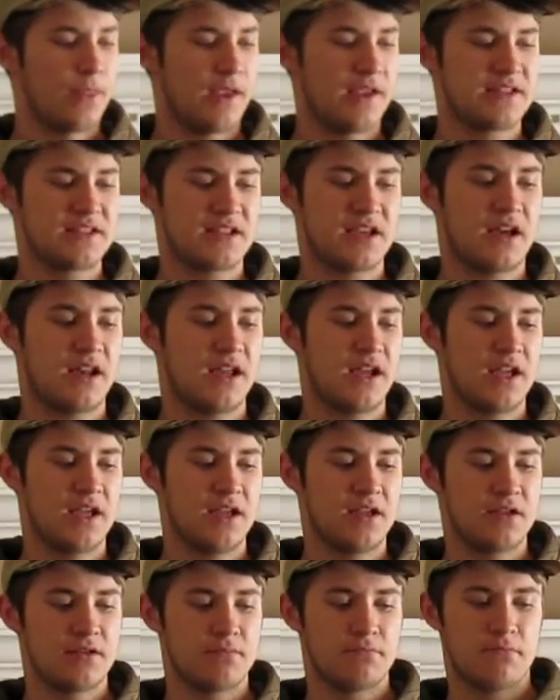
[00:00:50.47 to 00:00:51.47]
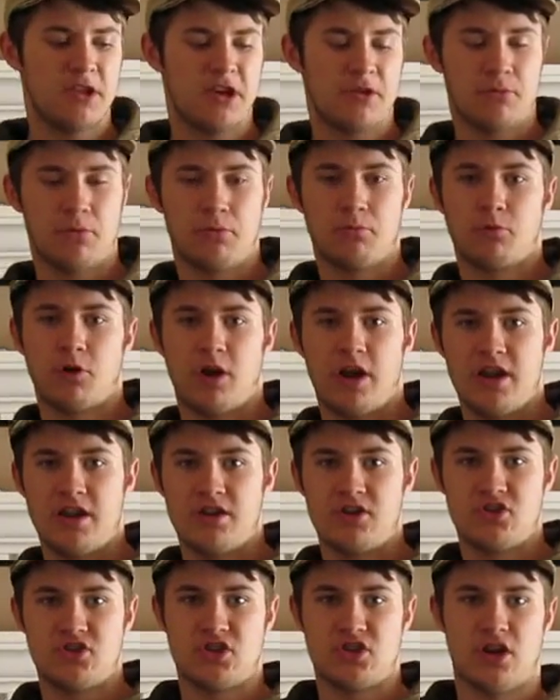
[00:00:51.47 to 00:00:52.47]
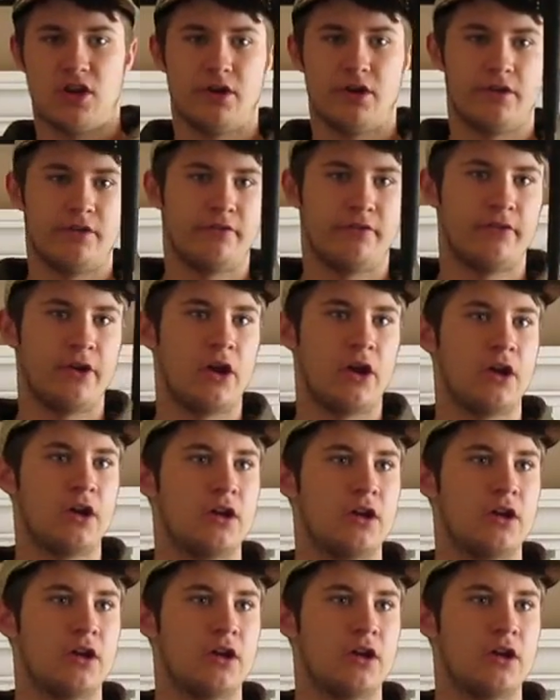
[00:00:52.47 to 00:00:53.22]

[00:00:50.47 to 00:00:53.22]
It's got a minimum range of,